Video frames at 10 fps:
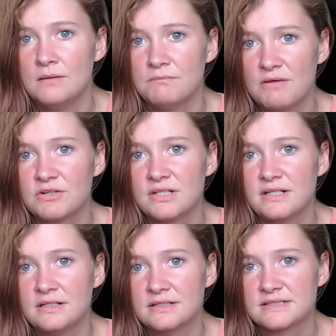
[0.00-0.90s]

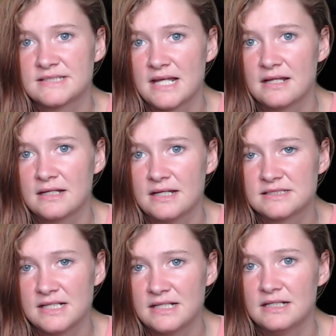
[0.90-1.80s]
Marilyn state,
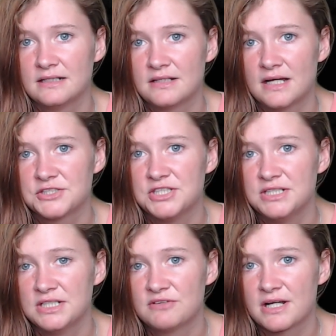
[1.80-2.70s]
stated that she
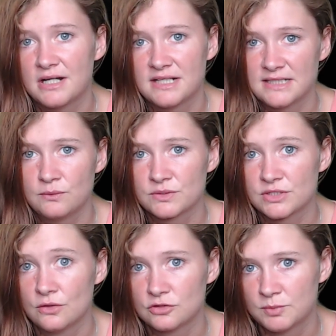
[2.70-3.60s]
did recognise that it was her
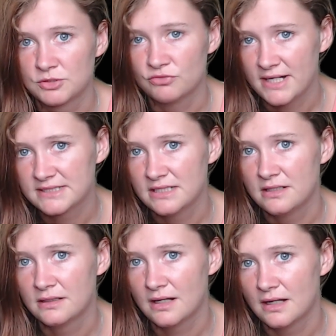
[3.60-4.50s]
husband's
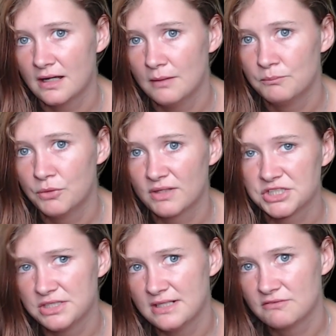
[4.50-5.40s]
writing, but that
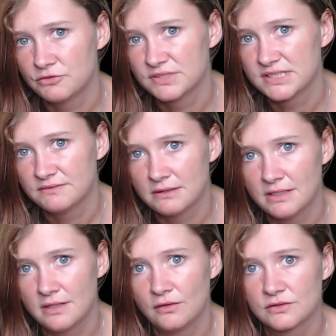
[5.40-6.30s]
she never received that
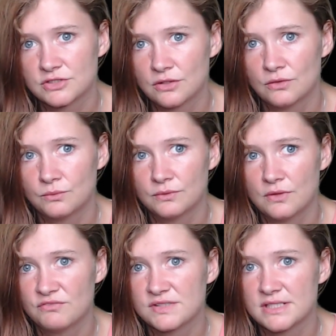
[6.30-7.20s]
letter, so
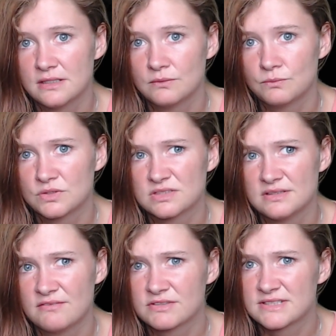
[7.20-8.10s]
obviously it was
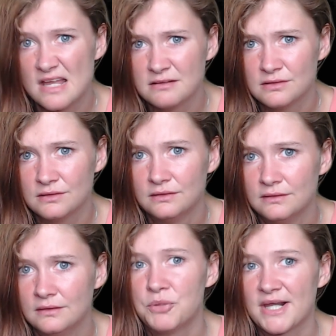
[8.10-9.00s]
never sent.
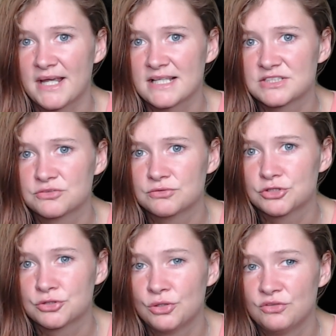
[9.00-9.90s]
But I guess
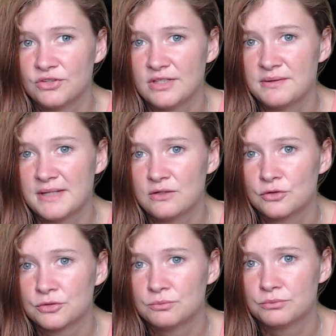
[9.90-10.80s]
truthfully, they
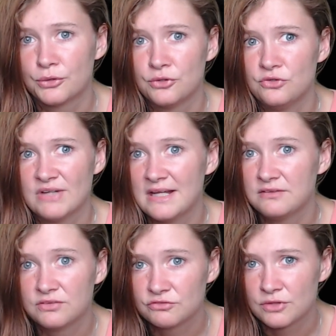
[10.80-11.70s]
couldn't prove
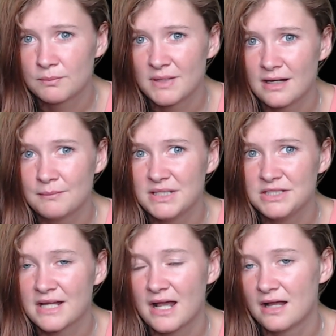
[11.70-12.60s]
anything from that. I mean, you
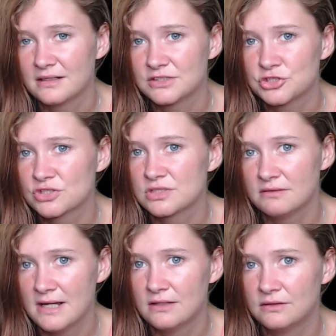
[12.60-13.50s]
can, it's just a
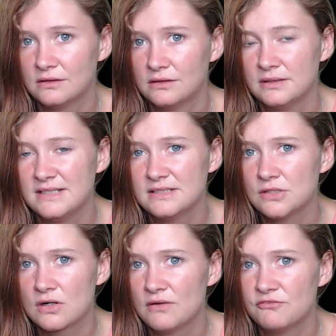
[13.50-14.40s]
letter. He's
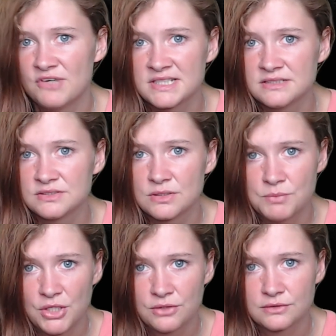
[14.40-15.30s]
not confessing to the
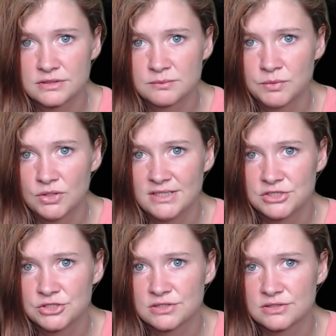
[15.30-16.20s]
murders, but he's
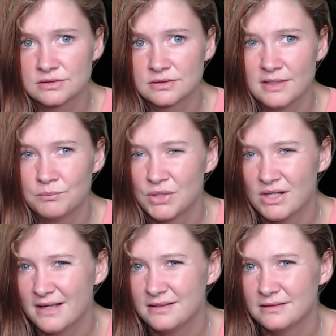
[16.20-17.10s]
just
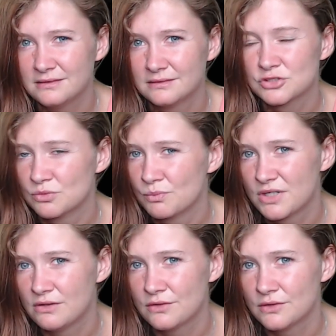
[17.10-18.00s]
implying something
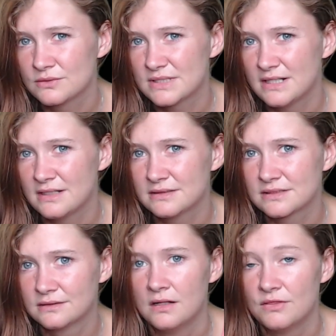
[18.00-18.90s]
along those lines.
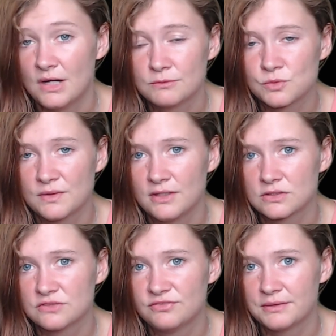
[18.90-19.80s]
That was when they
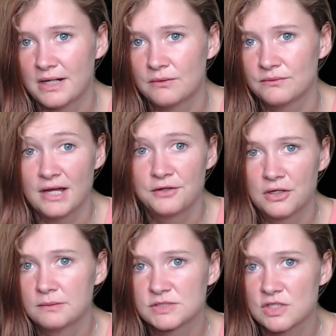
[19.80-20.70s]
also found out that
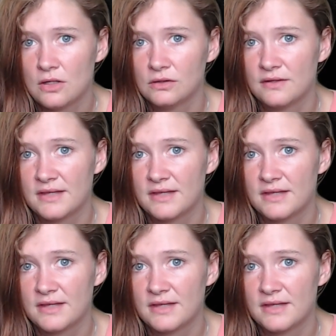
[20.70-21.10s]
anonymous caller,